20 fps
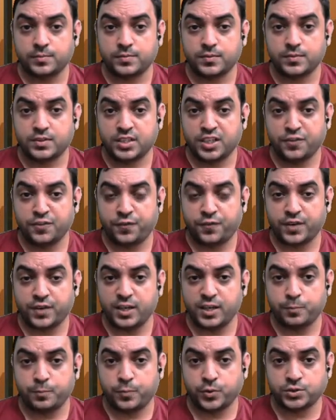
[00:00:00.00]

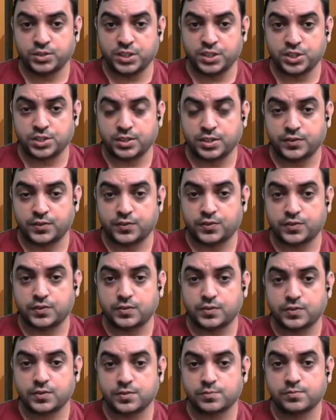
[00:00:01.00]
Different
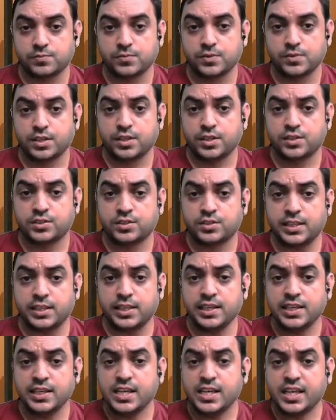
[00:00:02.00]
positions.
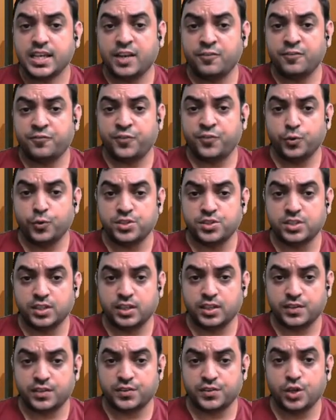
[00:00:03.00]
See, in
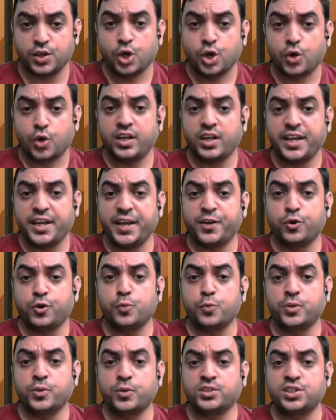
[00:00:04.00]
futures, only two
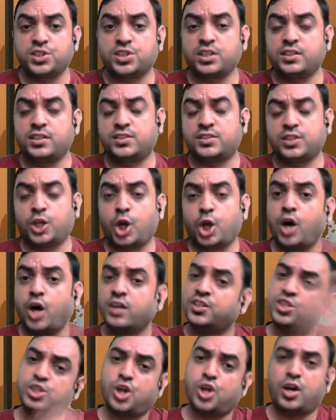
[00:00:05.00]
positions, long
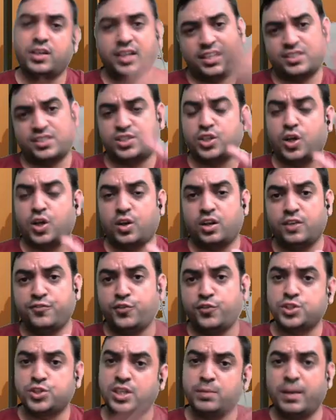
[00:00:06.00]
short, that's all.
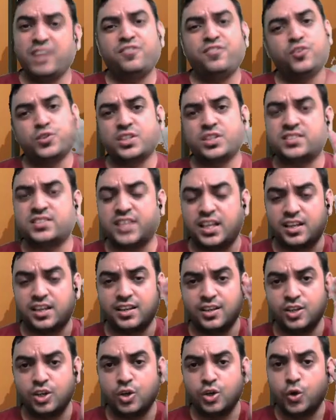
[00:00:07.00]
Future buy, future sell.
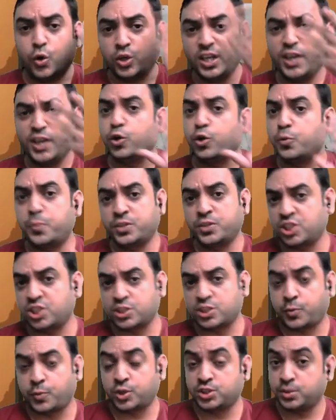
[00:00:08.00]
Only two positions
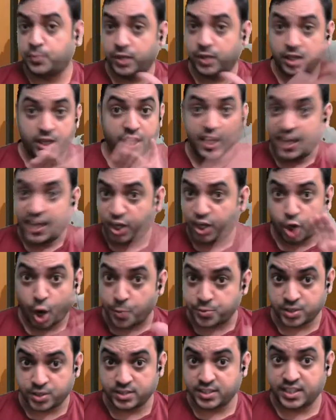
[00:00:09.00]
possible. In
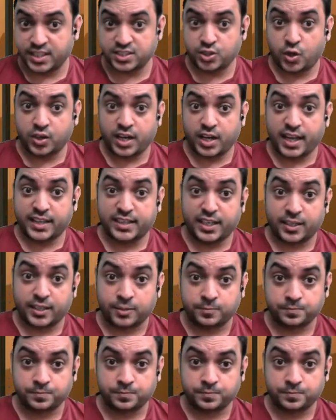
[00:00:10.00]
options, it is not like that.